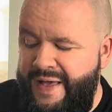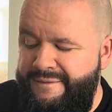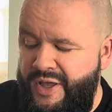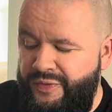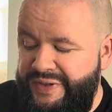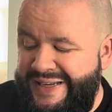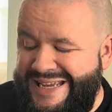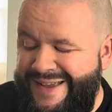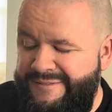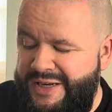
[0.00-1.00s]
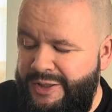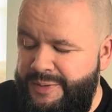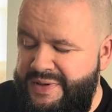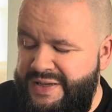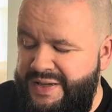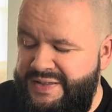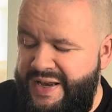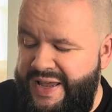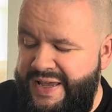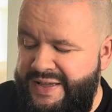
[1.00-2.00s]
velvety vanilla beans, and
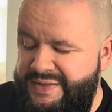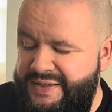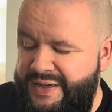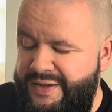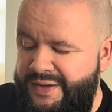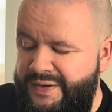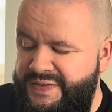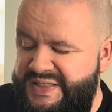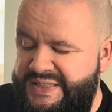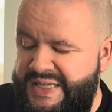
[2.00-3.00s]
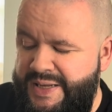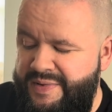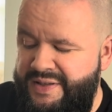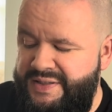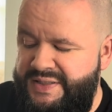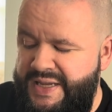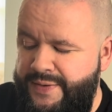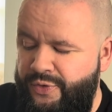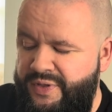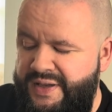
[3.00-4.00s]
a hint of cinnamon.
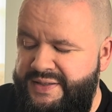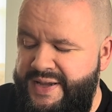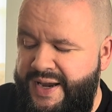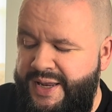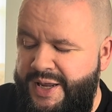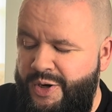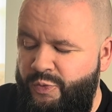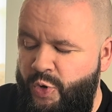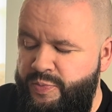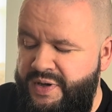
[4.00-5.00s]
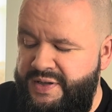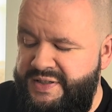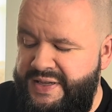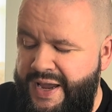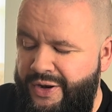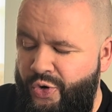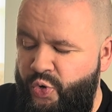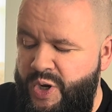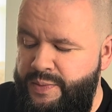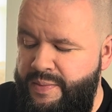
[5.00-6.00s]
Savor the decadent aromas and
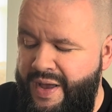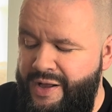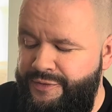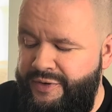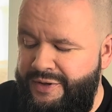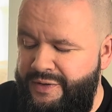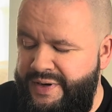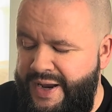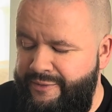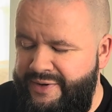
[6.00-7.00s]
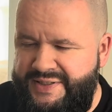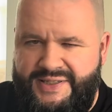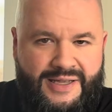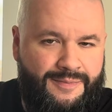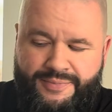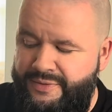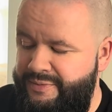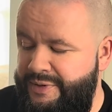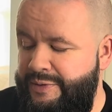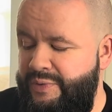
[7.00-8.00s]
creamy mouthfeel on every sip.
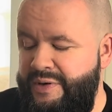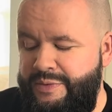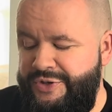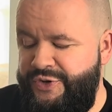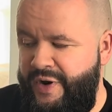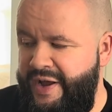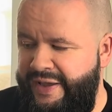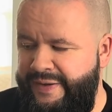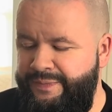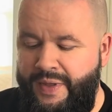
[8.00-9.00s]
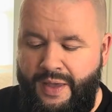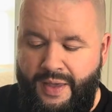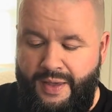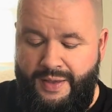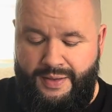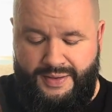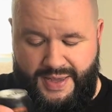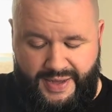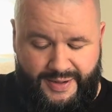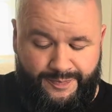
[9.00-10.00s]
We will try.
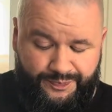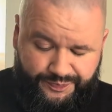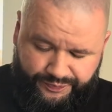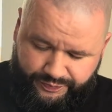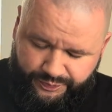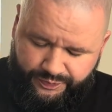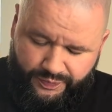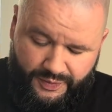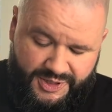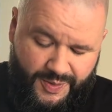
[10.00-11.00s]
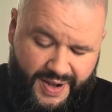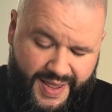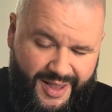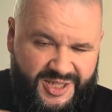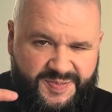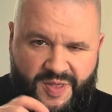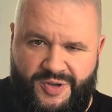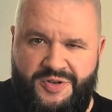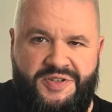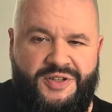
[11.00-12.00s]
Yeah. So again, Alesmith
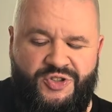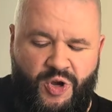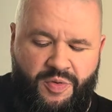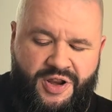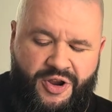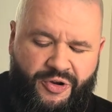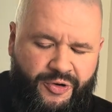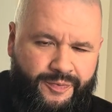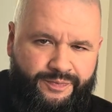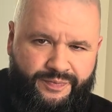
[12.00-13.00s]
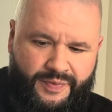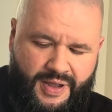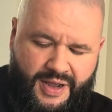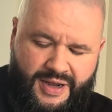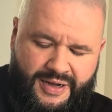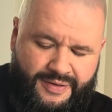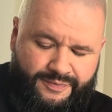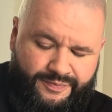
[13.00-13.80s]
used to distribute here. The